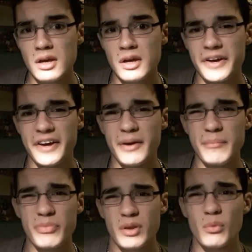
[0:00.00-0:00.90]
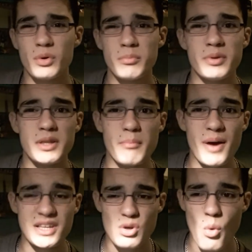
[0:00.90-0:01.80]
Um, it wouldn't be the
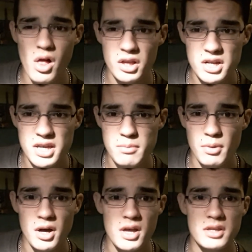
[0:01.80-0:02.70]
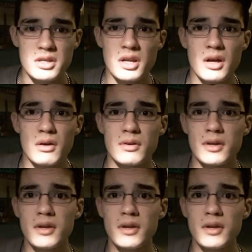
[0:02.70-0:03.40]
best quality, but you know